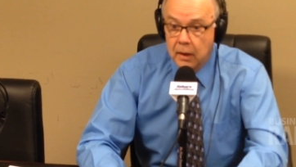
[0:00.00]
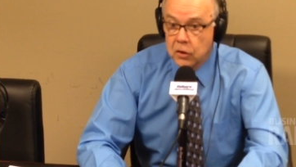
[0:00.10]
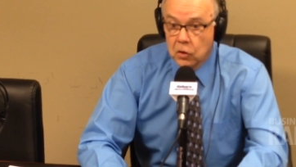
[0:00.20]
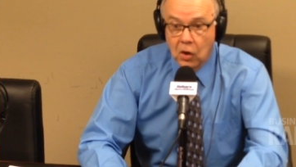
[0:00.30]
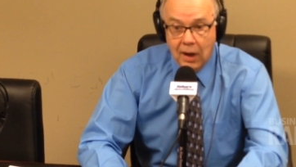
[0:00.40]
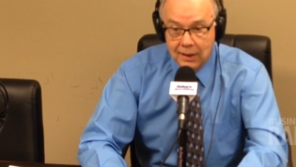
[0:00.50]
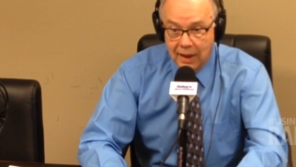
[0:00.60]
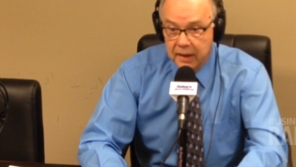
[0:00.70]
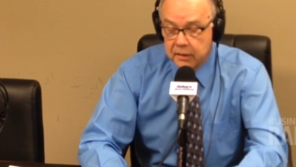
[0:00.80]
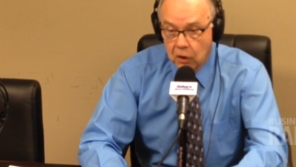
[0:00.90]
your log
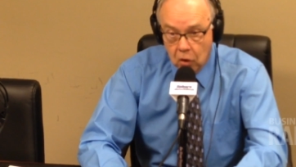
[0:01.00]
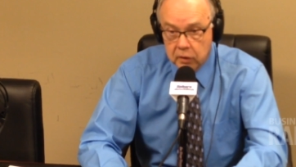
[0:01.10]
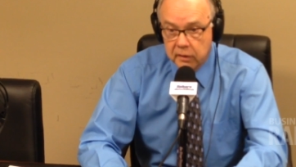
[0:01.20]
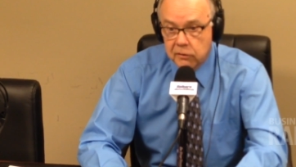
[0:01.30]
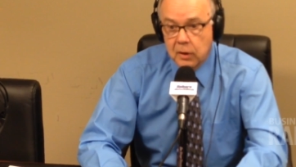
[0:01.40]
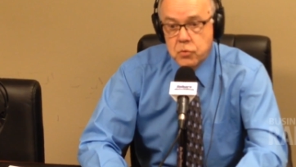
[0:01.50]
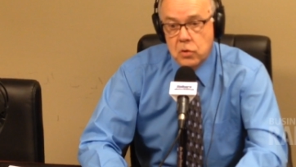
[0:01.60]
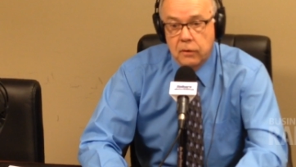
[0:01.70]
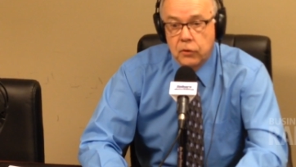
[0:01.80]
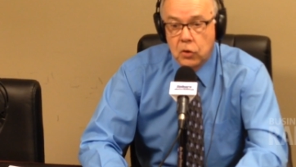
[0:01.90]
lines, longer
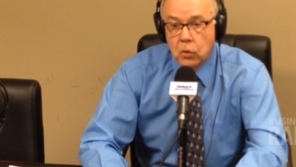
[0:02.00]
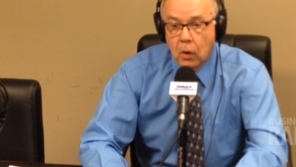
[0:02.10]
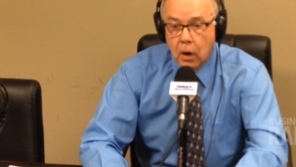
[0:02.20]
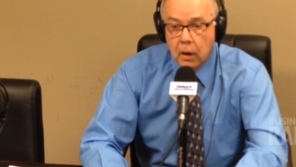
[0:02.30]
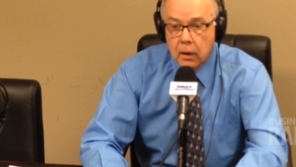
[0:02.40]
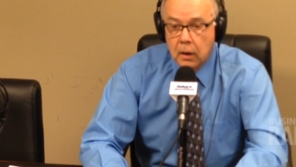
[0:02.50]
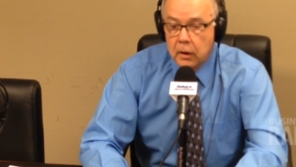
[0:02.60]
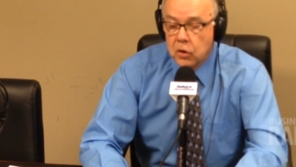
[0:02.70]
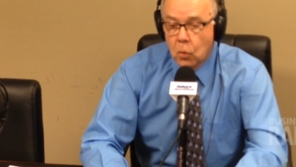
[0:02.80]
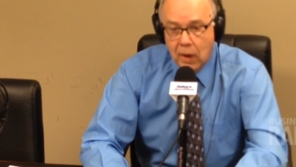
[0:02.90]
description of who you are,
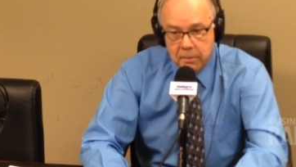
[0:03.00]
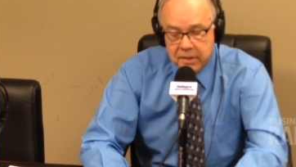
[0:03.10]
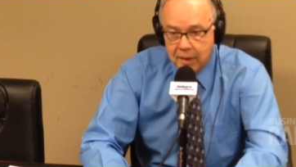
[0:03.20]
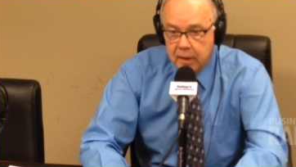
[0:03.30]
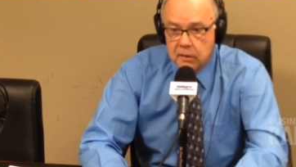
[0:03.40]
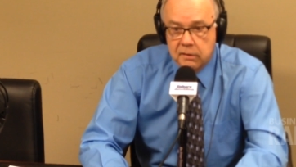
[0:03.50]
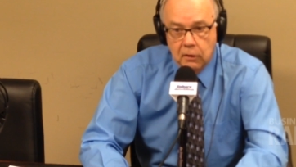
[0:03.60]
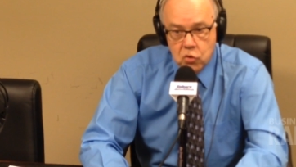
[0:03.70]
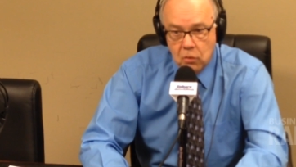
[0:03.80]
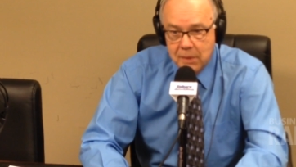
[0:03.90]
your website, your
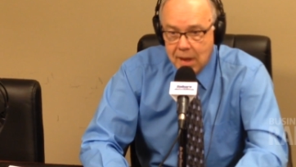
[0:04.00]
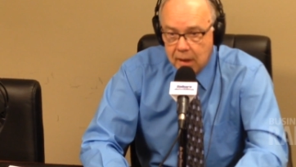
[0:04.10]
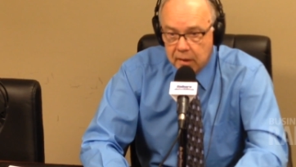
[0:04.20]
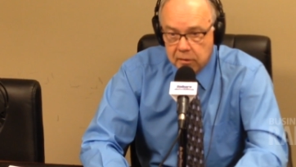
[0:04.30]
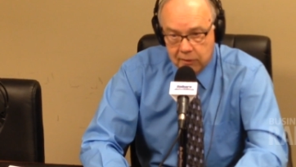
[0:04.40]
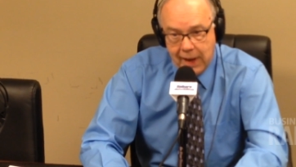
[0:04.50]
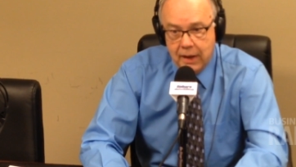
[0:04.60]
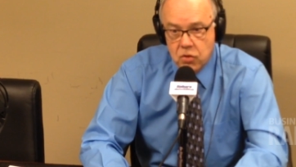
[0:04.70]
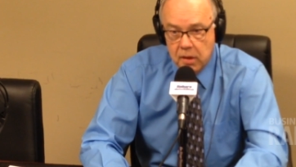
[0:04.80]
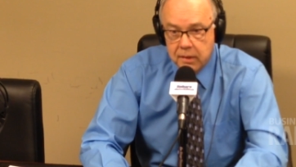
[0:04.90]
social media
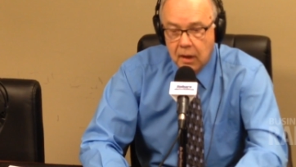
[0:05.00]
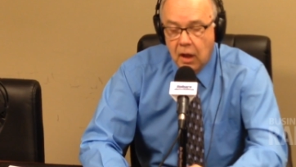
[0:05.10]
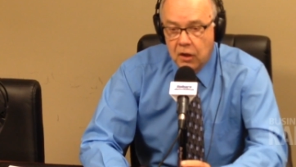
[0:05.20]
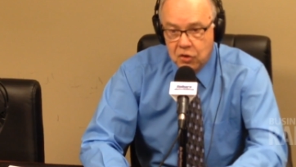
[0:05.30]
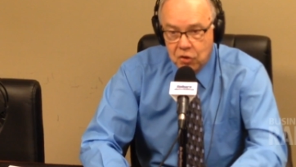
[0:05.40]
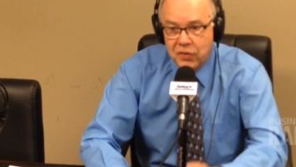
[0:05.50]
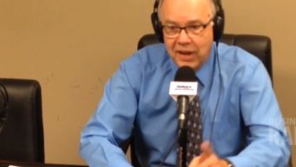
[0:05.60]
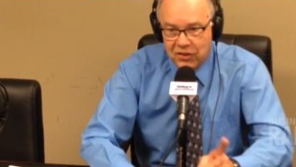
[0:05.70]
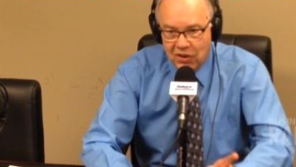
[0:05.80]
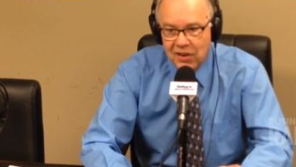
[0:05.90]
strategies. Do
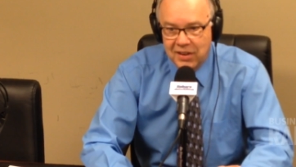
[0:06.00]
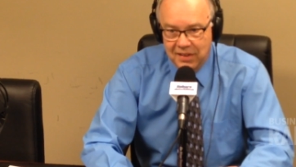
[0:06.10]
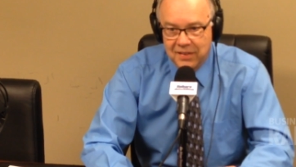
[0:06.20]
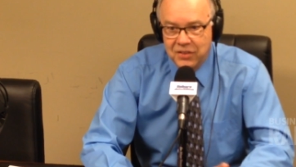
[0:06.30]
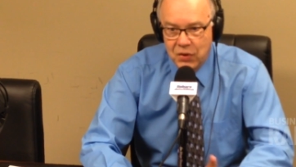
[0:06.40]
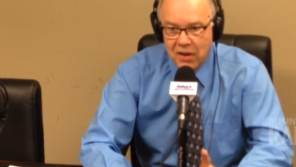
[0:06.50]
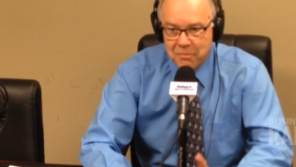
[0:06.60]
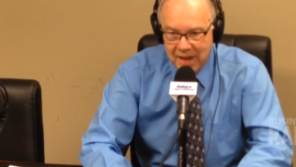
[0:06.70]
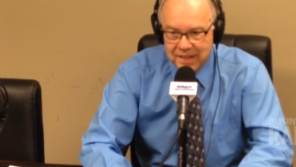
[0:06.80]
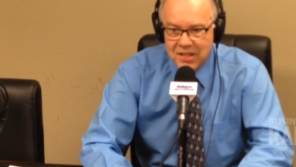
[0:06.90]
they target? Do you have
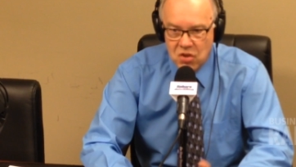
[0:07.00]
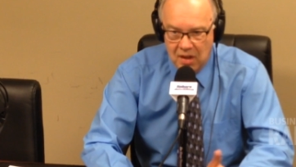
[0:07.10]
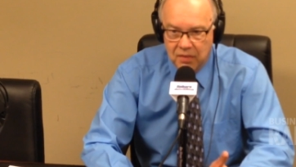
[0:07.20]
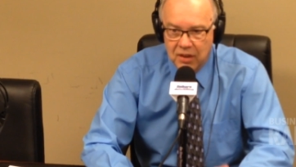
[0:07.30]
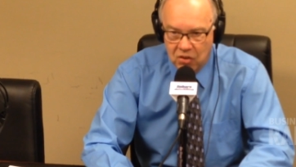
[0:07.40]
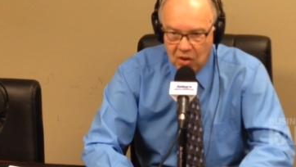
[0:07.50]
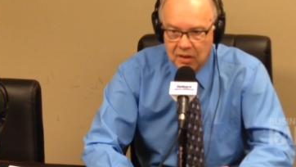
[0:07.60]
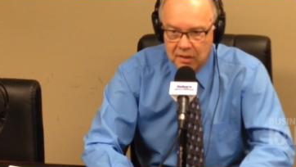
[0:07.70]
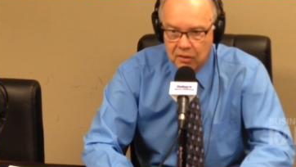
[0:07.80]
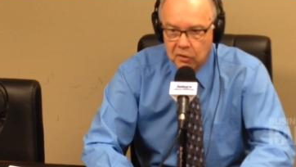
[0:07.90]
messaging that
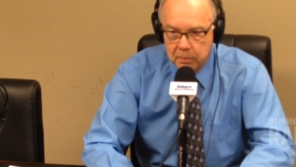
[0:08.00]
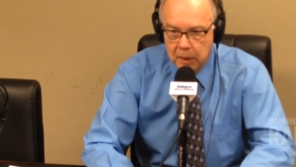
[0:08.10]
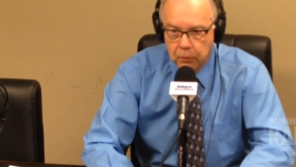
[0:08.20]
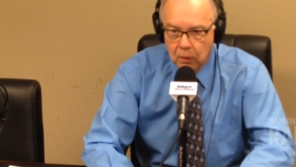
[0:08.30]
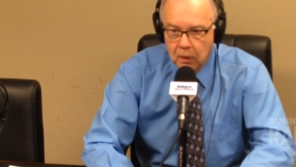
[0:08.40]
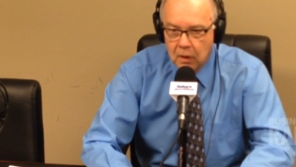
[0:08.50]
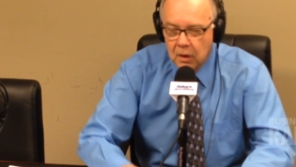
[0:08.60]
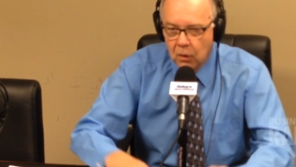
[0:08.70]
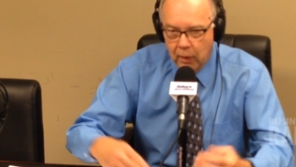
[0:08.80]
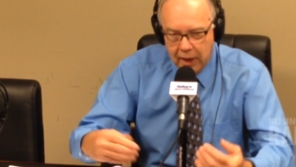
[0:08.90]
targets those people?
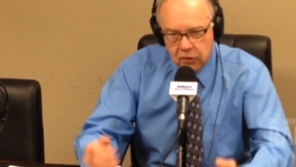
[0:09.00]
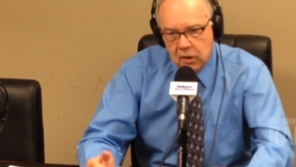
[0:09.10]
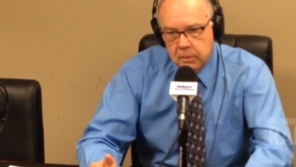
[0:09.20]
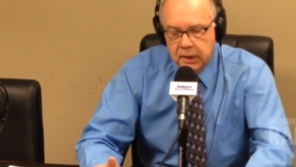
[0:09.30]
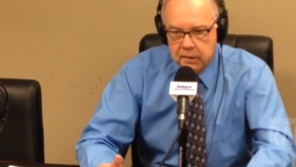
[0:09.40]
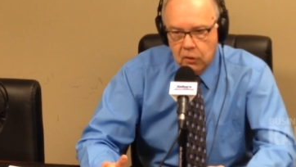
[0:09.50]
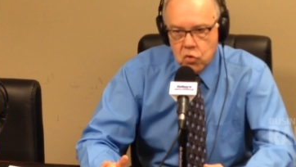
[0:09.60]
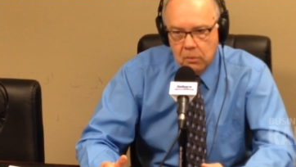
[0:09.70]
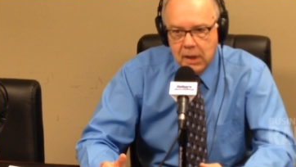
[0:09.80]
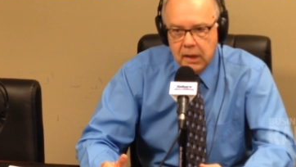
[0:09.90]
When I talk about
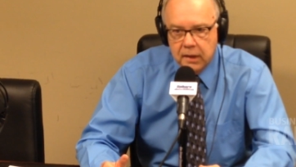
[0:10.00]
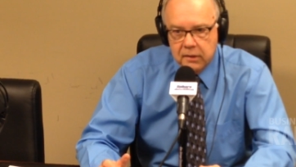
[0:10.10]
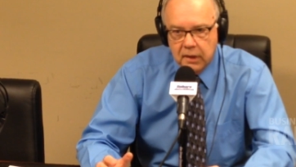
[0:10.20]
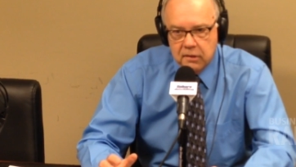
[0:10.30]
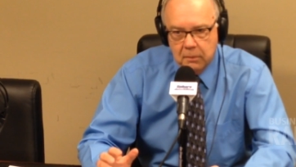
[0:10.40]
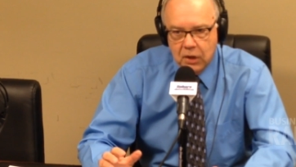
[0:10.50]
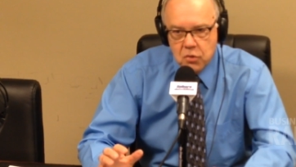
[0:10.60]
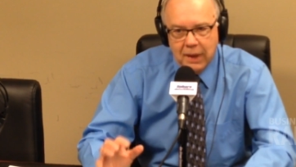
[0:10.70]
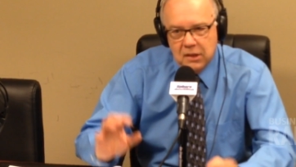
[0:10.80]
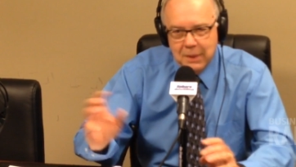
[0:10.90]
social media, it's not so much
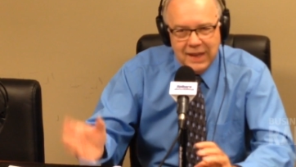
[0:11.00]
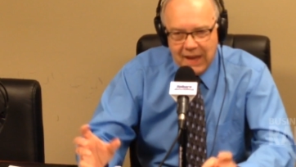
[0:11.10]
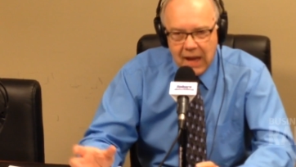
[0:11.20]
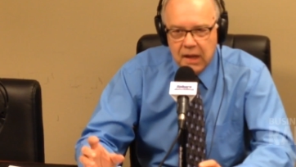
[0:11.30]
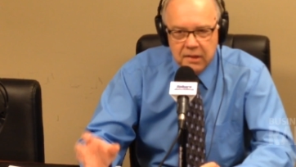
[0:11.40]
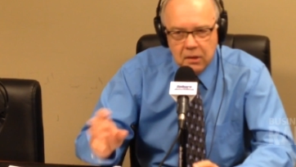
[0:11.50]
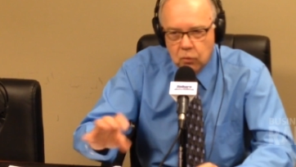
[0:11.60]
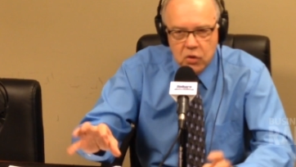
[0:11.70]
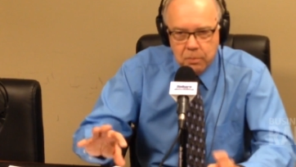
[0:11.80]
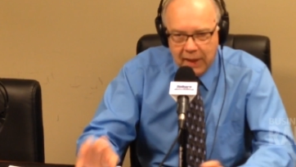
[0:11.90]
about the mechanics and
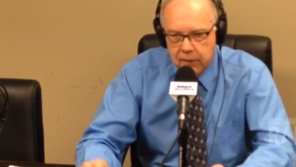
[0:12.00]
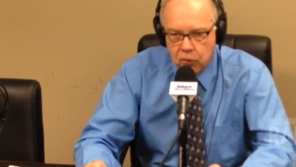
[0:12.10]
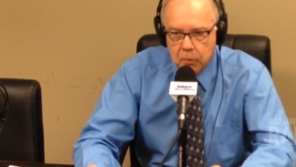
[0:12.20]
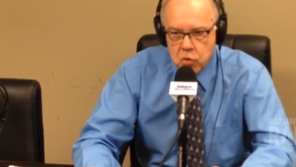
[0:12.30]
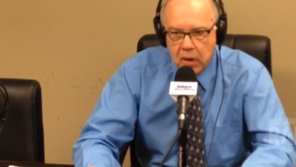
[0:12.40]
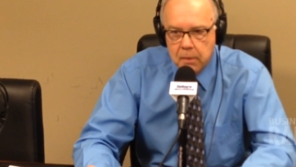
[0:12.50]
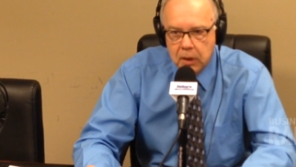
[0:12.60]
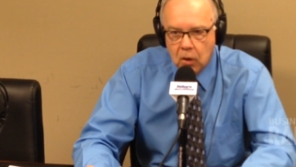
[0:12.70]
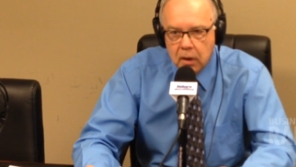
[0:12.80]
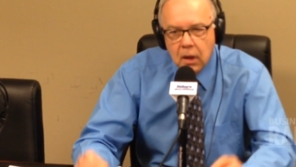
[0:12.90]
which platform should I
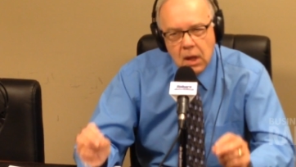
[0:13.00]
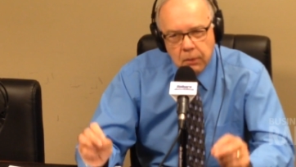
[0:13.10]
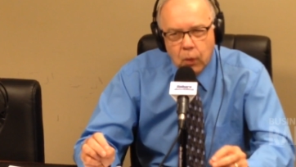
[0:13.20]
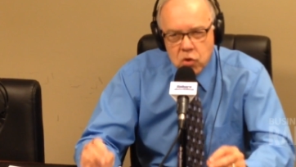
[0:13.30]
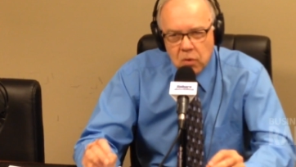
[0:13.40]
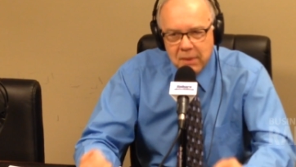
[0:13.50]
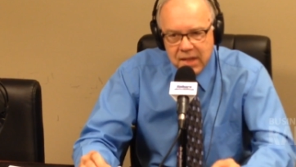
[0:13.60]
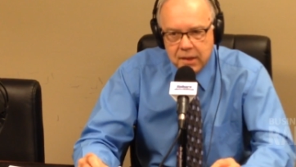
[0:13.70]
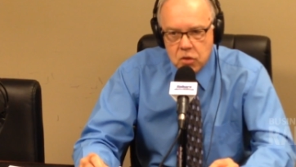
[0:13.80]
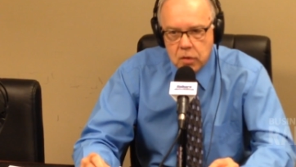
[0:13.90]
be on, but what's your
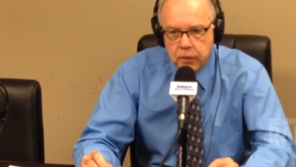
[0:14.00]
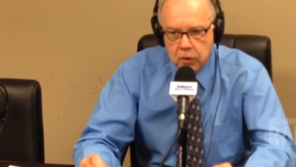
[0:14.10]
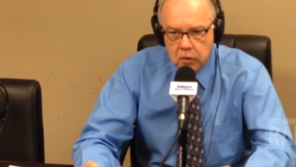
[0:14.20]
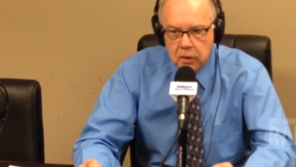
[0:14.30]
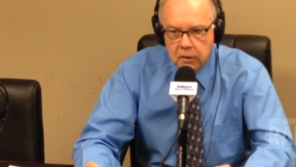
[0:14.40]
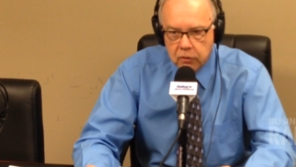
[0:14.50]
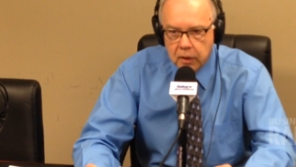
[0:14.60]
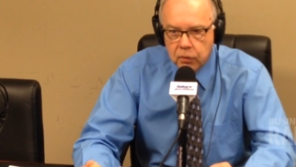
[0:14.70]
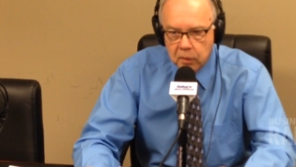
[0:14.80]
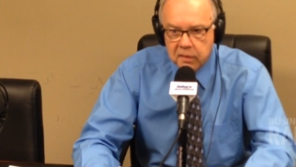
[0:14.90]
message that you're
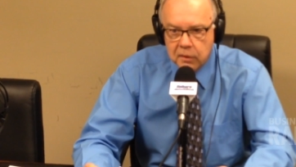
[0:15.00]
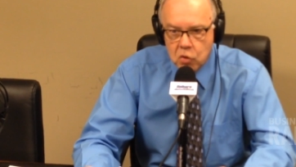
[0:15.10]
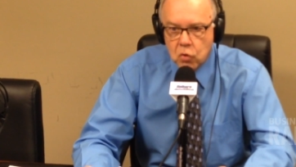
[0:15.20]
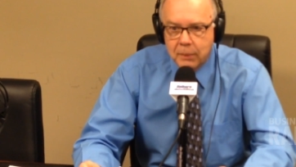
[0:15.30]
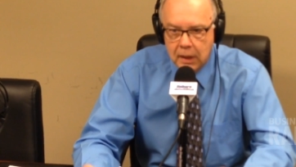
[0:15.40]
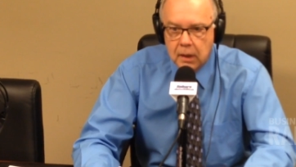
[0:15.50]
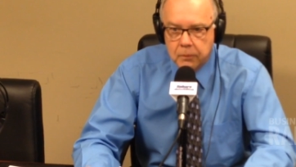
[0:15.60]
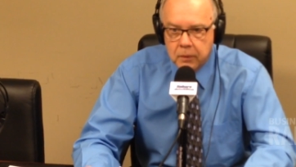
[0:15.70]
delivering through social media.